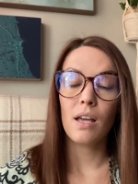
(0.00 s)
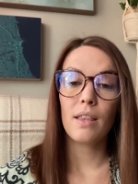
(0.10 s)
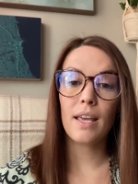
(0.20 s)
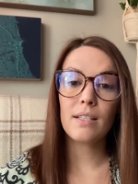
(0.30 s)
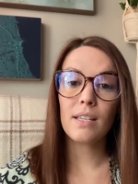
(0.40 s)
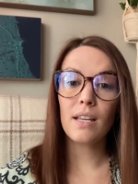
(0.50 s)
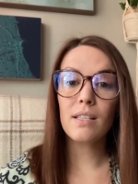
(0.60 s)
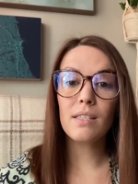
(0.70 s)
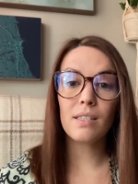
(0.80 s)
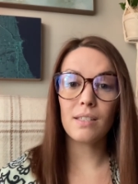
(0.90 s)
They did
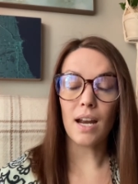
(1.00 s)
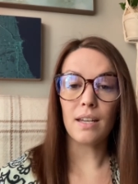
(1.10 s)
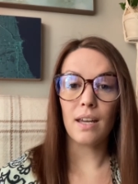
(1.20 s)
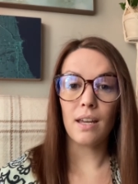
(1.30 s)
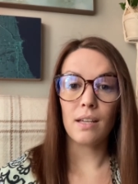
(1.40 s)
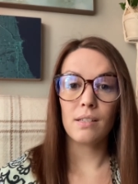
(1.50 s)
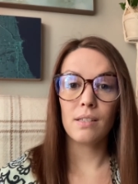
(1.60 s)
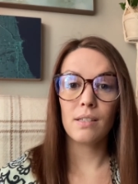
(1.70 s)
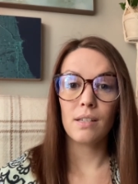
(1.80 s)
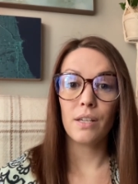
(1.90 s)

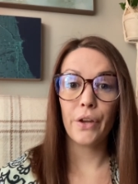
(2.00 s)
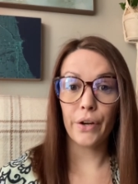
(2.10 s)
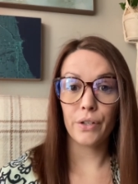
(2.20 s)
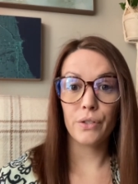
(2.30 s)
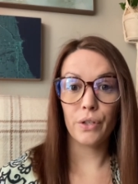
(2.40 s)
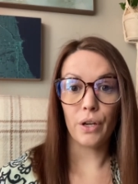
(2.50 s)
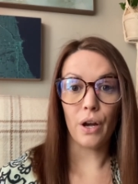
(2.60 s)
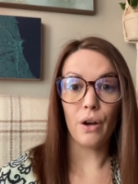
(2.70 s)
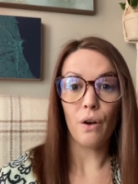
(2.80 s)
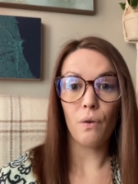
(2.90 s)
studies years
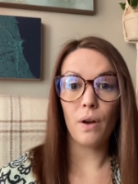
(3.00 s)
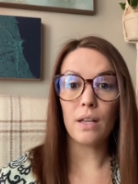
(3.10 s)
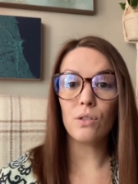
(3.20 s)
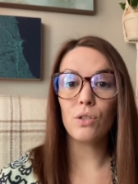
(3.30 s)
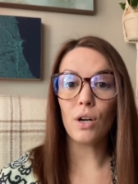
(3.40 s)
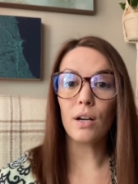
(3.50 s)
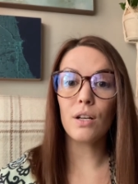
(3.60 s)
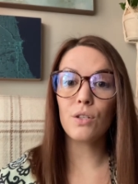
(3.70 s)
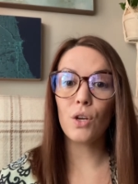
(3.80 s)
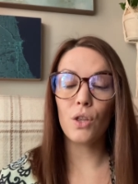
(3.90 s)
ago and
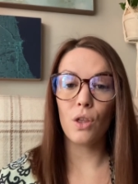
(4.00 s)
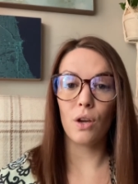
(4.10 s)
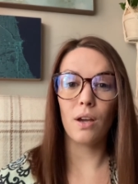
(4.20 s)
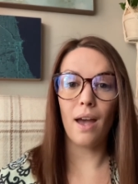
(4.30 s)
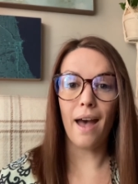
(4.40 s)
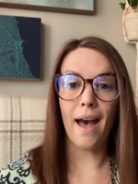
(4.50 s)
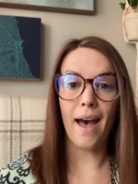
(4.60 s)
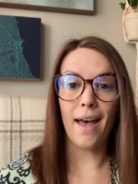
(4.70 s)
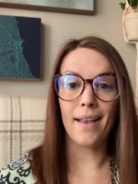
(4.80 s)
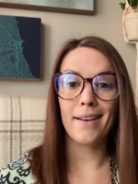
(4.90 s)
started to look
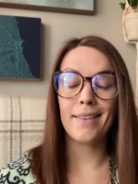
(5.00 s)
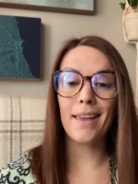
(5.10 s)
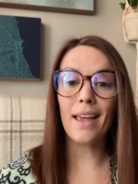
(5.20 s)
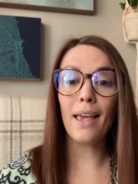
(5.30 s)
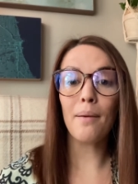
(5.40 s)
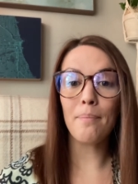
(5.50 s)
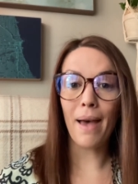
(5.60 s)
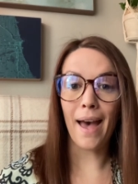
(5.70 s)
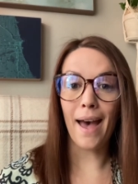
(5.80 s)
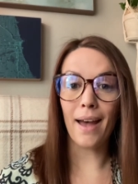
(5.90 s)
at the
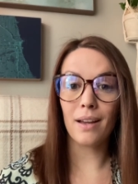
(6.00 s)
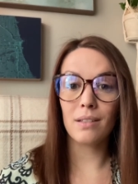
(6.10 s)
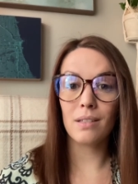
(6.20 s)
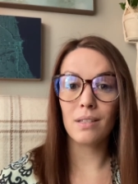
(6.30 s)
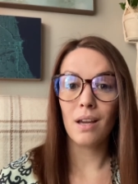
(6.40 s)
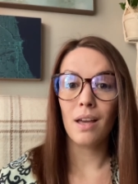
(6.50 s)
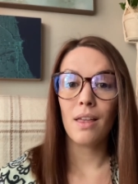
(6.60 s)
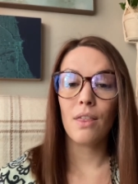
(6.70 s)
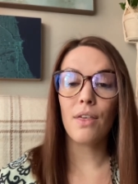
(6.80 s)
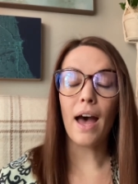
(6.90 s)
impact
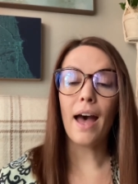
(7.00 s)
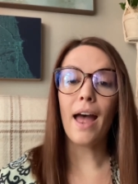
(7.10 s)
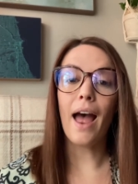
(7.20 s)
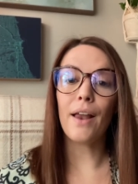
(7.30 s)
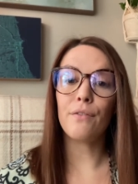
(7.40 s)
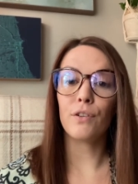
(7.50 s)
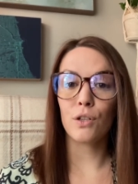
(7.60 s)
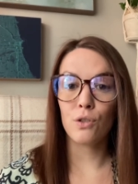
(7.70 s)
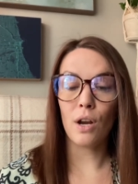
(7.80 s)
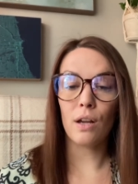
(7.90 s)
that
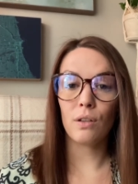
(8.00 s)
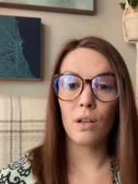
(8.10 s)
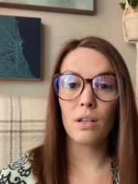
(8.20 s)
adverse childhood